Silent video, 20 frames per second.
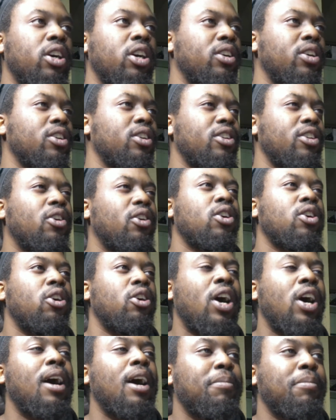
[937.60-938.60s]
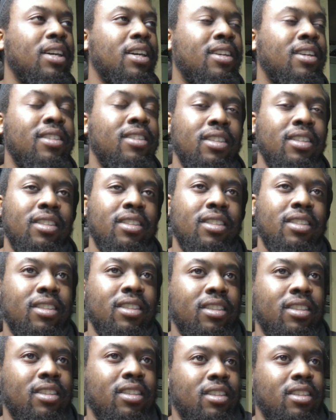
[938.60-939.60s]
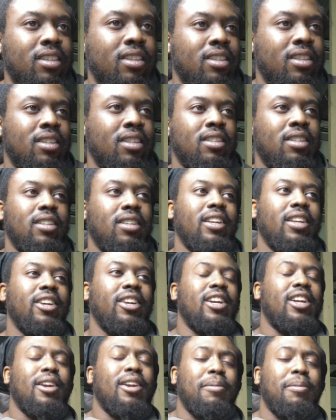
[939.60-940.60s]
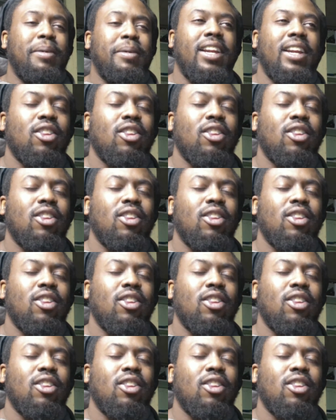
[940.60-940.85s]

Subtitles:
Yokohama. You know what I mean?